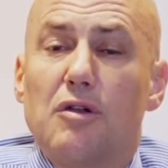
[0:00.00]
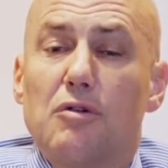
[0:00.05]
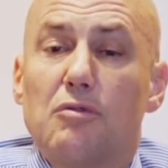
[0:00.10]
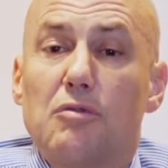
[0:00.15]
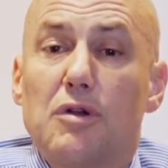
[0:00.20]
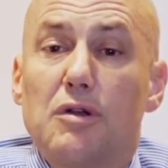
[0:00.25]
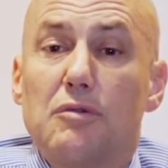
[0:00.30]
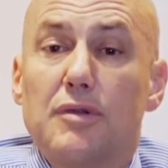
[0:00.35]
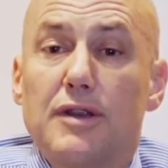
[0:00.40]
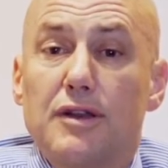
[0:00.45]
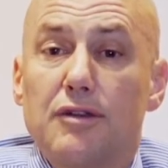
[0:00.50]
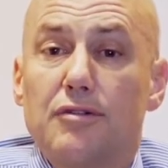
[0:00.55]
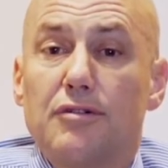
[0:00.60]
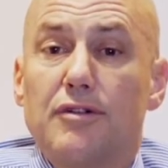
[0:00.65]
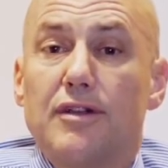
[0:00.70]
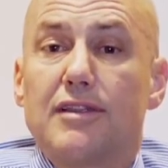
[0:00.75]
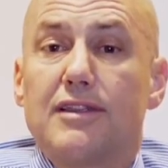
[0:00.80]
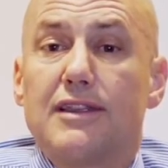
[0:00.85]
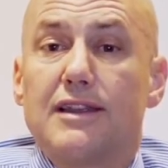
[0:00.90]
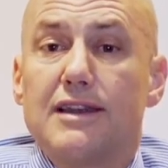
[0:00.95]
When we look
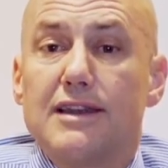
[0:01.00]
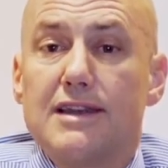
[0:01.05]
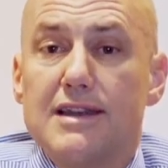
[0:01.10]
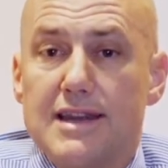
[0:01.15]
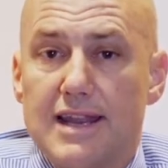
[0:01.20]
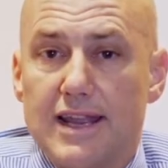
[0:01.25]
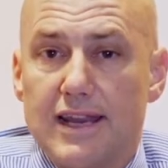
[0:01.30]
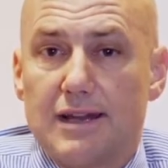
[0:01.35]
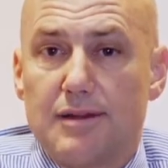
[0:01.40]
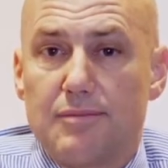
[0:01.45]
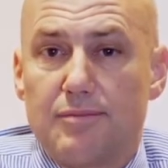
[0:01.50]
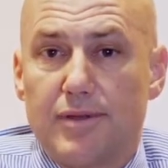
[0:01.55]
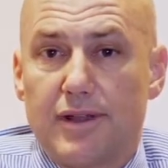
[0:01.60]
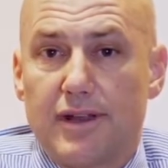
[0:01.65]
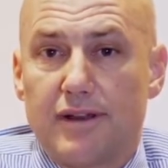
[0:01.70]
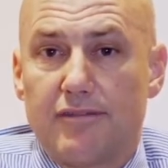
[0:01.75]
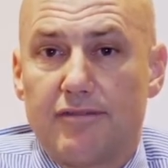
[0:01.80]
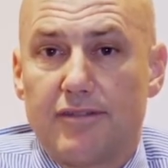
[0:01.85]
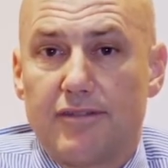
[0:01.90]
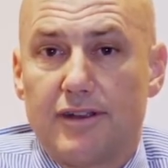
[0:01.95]
at the net
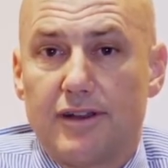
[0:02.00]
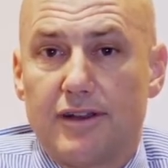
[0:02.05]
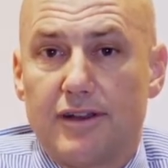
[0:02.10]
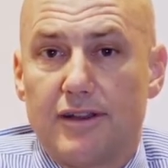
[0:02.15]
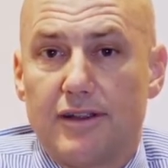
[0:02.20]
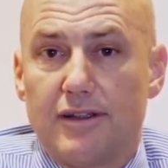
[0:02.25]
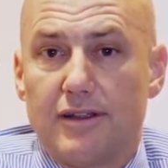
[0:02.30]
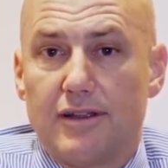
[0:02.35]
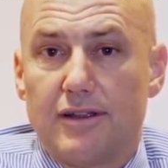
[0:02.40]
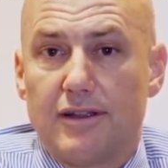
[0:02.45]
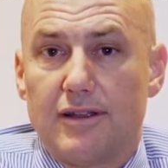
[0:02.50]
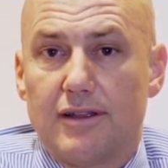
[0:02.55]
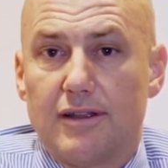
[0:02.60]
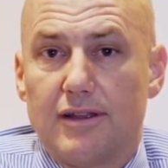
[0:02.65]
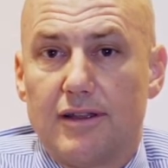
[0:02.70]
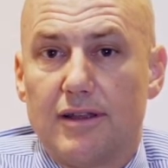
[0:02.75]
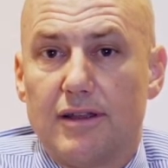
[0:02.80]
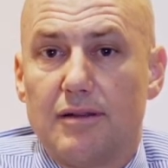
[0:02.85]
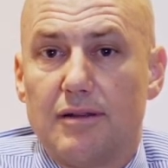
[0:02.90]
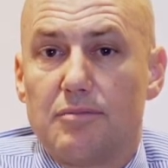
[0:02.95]
benefit,
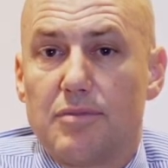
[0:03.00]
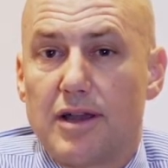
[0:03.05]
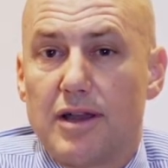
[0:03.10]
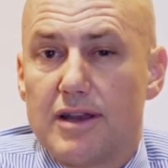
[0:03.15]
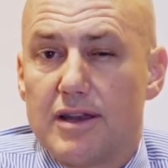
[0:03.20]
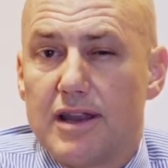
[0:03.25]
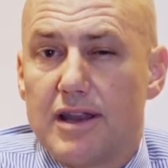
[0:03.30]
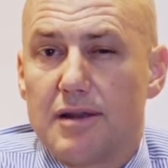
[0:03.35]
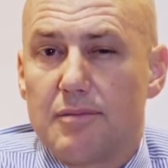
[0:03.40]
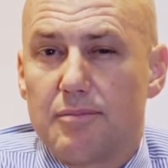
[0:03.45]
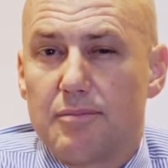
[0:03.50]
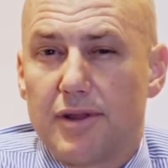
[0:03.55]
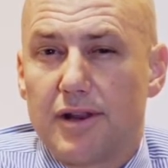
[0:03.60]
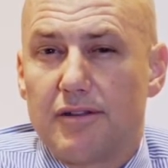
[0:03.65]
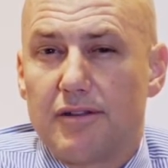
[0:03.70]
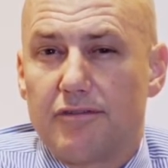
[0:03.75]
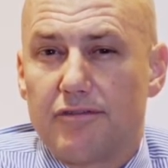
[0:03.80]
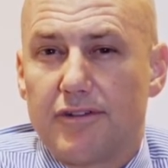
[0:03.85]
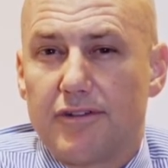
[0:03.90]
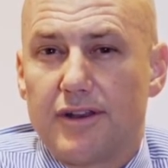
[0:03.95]
and by net
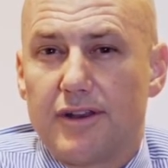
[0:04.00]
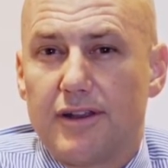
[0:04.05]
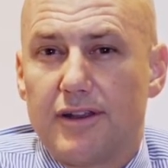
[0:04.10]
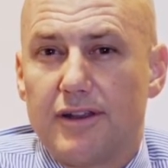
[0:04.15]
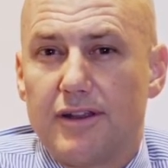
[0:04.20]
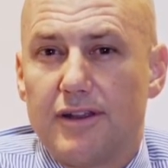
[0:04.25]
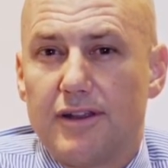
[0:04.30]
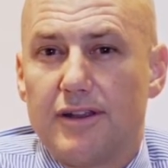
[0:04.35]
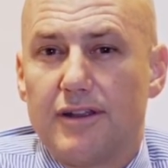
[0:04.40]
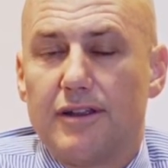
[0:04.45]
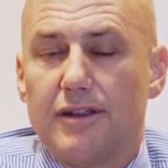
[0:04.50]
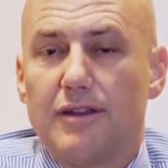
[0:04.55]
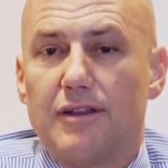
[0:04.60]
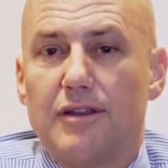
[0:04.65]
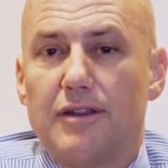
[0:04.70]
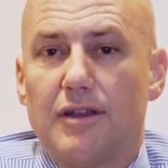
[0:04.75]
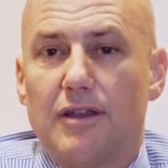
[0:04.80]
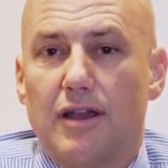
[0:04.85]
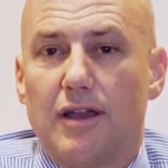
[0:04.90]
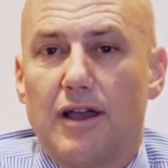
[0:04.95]
benefit
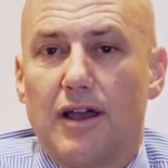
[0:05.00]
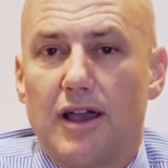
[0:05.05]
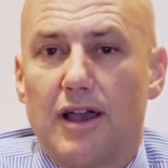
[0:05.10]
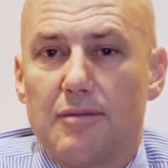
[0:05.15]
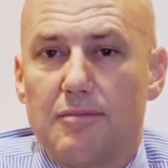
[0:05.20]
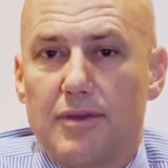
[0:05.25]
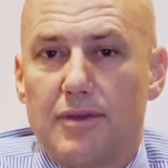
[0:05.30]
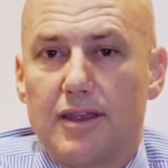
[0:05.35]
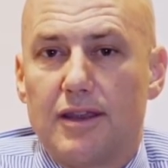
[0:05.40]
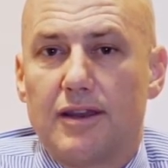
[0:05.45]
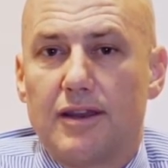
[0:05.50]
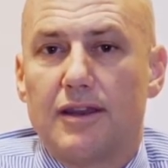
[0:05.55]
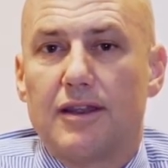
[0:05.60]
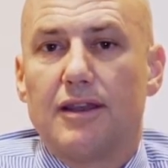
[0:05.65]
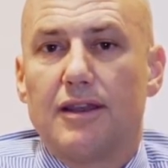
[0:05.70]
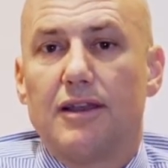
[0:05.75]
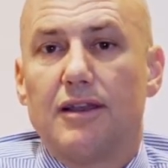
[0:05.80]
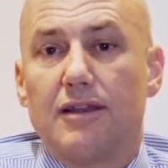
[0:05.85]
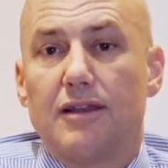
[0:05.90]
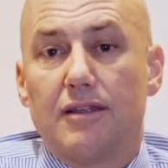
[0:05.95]
I mean
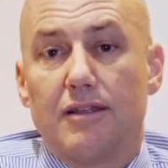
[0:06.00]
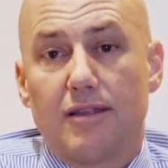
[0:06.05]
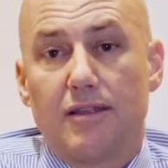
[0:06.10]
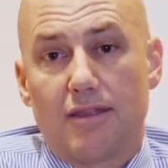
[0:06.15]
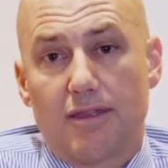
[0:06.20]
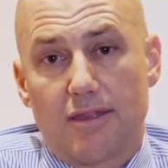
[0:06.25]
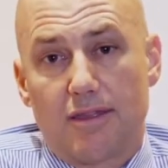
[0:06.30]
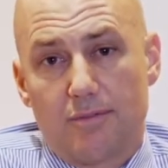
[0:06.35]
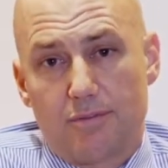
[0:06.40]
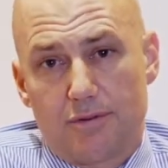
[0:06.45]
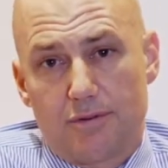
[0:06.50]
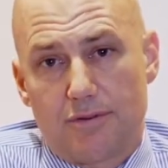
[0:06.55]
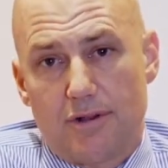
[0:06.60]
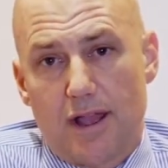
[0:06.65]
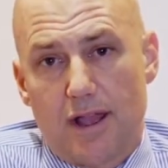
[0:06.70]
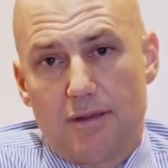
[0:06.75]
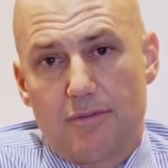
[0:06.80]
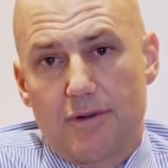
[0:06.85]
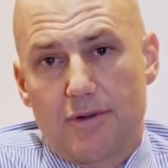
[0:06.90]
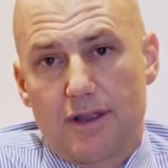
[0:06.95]
the
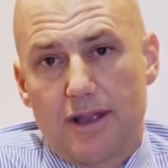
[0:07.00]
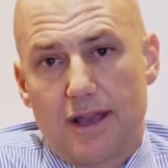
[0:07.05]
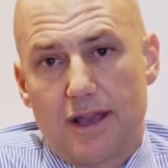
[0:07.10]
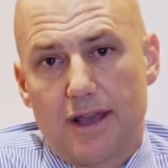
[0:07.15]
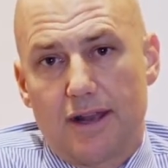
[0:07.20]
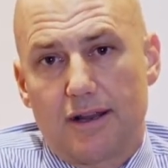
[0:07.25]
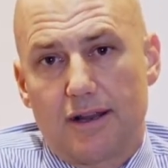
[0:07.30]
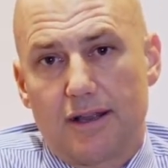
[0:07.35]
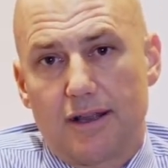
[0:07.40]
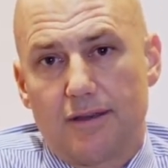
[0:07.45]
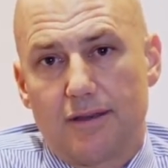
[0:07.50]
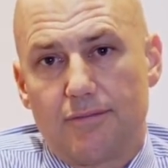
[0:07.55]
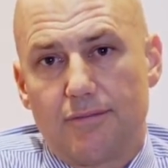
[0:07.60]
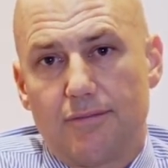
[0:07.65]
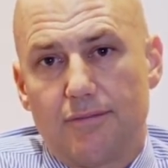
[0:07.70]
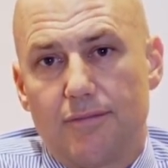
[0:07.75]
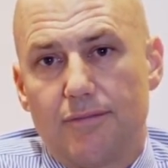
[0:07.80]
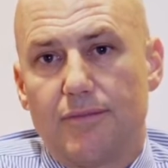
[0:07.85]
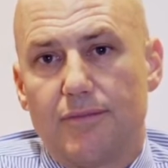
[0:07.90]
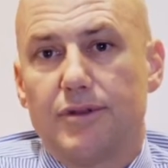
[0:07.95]
primary outcome
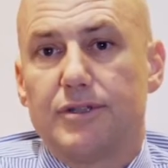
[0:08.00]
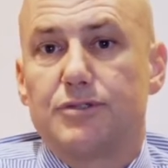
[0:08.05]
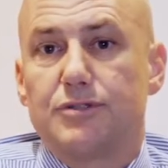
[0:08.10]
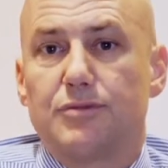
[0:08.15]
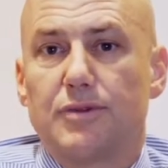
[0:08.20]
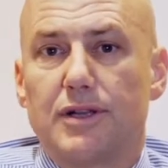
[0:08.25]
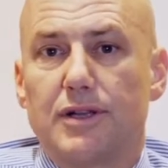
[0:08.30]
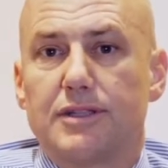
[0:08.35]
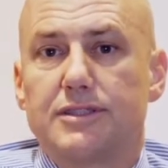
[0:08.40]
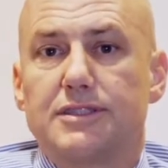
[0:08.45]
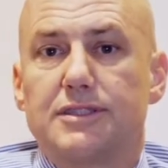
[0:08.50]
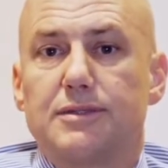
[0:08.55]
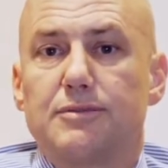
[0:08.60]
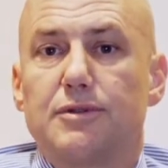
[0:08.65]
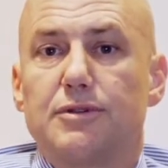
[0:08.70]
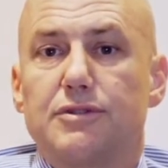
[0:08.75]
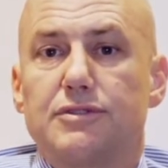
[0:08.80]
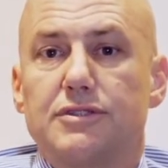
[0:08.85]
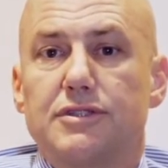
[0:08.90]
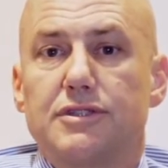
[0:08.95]
as well as the
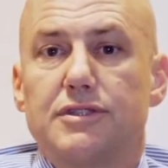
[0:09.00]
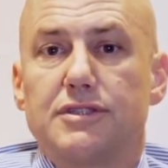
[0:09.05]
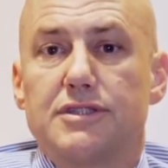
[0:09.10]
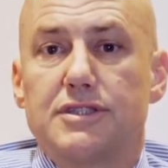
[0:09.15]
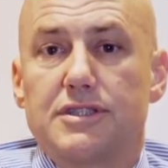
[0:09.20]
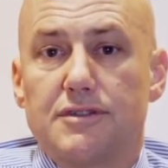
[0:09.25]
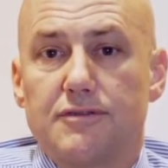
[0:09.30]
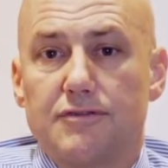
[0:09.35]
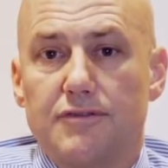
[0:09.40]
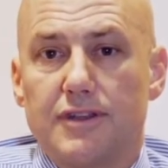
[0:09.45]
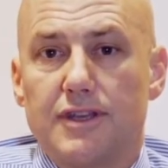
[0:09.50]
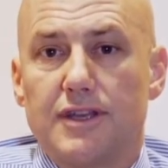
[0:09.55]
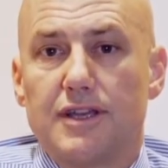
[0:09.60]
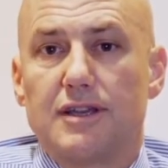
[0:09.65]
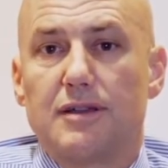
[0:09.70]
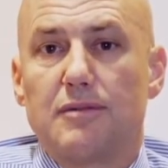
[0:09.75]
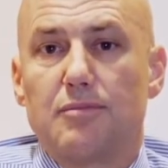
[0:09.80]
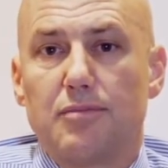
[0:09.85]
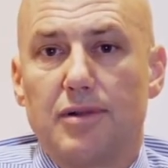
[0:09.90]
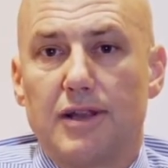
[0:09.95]
most
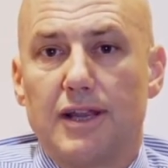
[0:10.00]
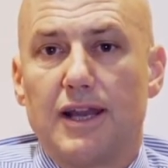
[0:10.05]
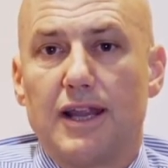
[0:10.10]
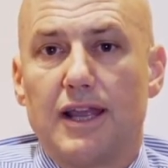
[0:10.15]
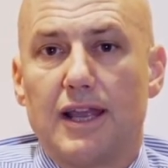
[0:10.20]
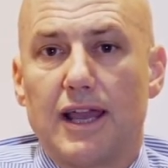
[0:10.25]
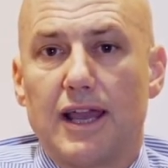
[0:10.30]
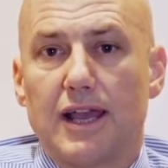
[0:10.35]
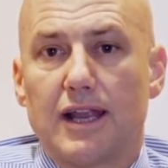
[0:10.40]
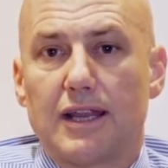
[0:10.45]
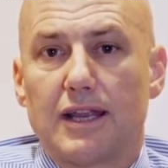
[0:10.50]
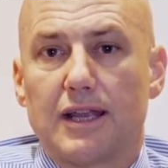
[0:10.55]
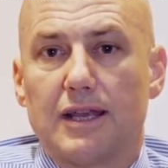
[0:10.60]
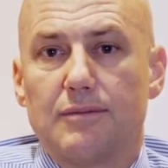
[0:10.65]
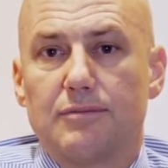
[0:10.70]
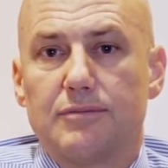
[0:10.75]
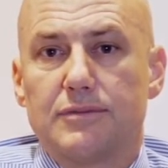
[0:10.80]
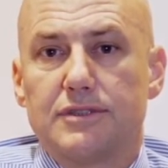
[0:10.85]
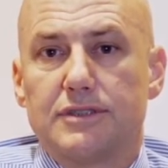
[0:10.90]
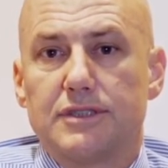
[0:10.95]
severe bleeding
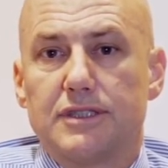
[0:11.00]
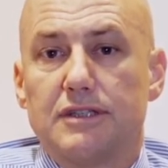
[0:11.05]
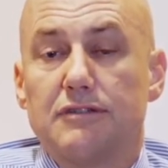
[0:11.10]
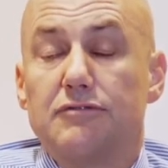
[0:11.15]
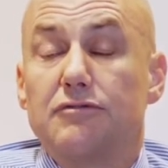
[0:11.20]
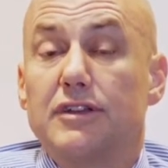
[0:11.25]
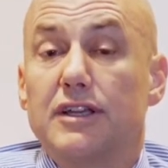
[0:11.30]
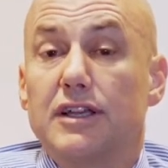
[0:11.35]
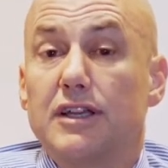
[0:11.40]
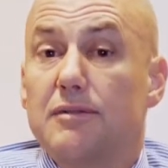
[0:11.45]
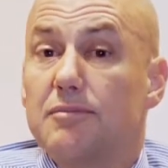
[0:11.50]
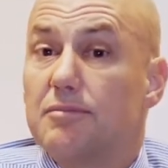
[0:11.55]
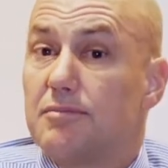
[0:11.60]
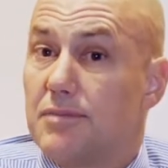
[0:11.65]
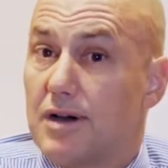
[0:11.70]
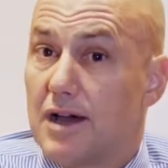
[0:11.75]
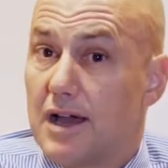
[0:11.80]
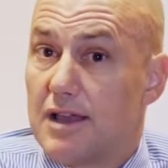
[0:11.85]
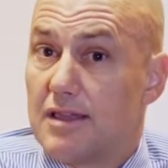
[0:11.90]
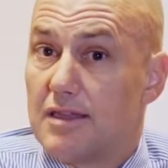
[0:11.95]
outcomes, if we
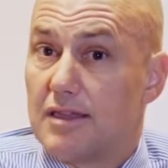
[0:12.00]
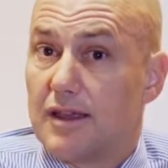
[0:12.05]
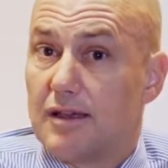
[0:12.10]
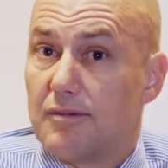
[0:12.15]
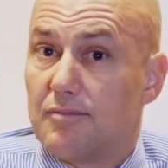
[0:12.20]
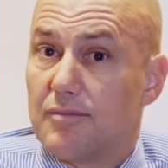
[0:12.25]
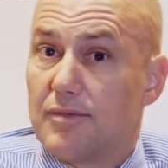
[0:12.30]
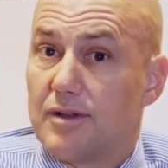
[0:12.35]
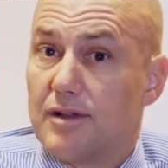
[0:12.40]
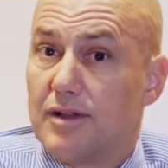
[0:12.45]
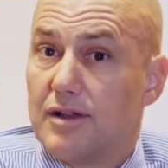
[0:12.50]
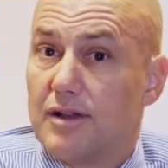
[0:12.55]
combine them,